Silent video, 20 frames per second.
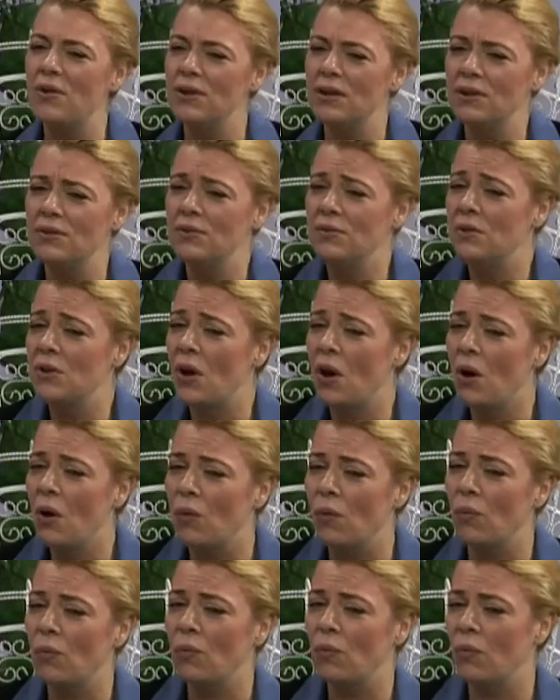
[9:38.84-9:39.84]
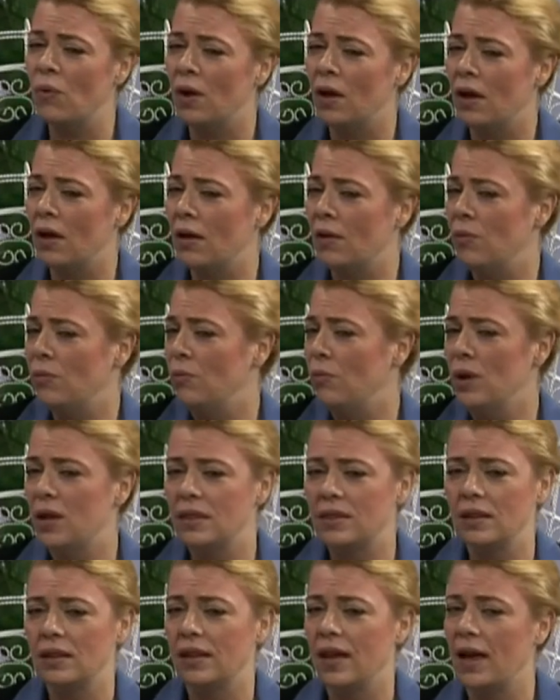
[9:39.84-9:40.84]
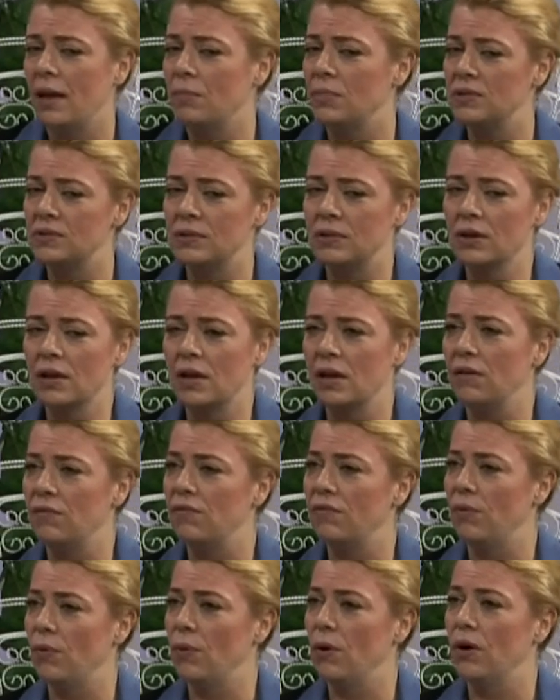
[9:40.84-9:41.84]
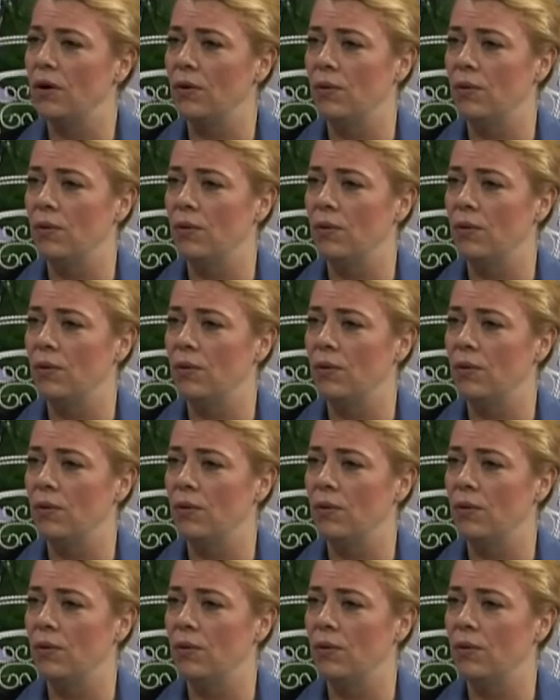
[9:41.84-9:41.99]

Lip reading: do you know what the lab is looking for,